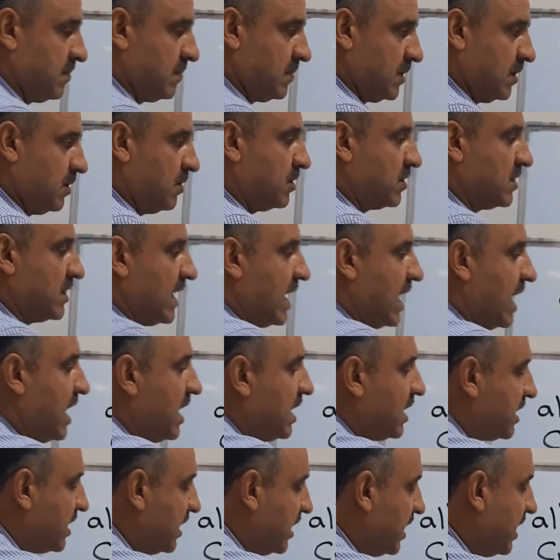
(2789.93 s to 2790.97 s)
or the
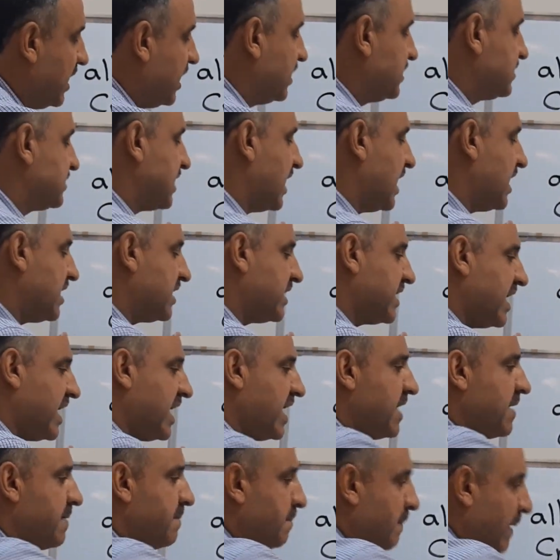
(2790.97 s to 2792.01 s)
alkyl is
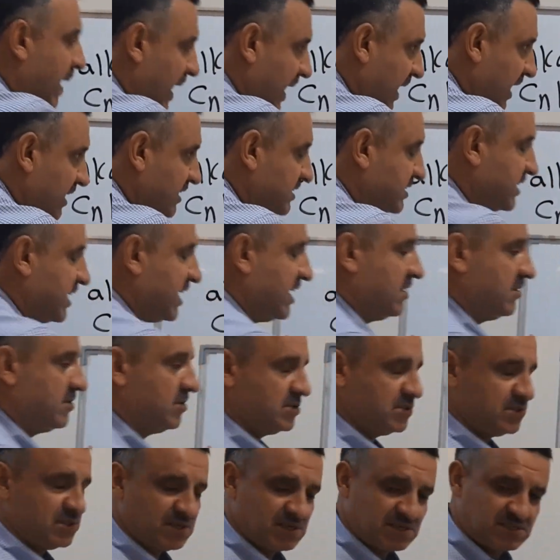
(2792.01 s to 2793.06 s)
alkane minus
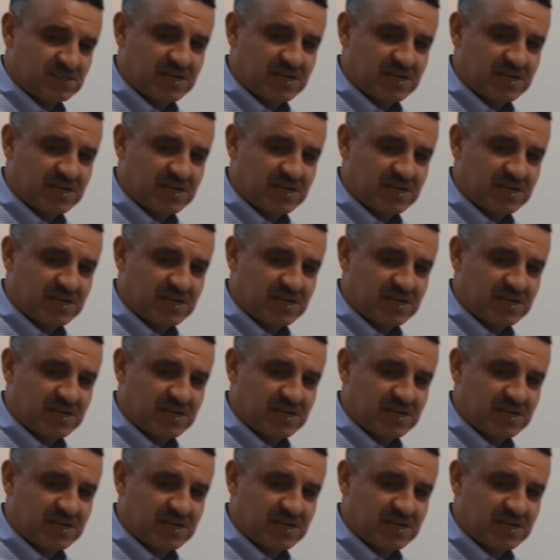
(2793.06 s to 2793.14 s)
hydrogen. It's